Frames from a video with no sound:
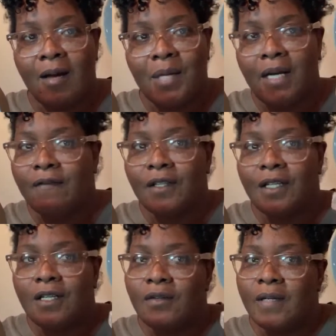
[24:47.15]
I'm not even
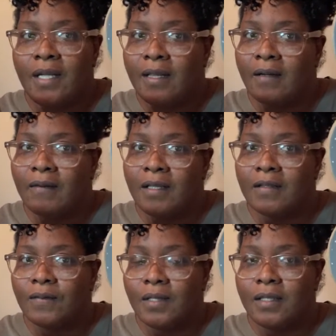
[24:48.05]
going to do anything with
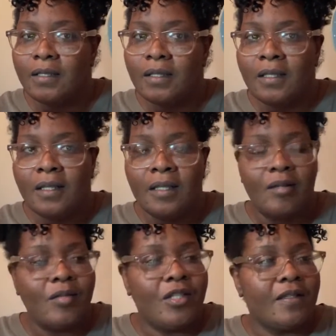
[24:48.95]
this one.
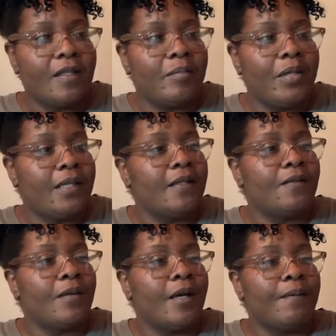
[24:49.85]
I'm just going to put
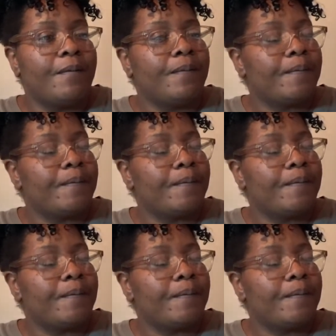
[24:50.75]
this one up.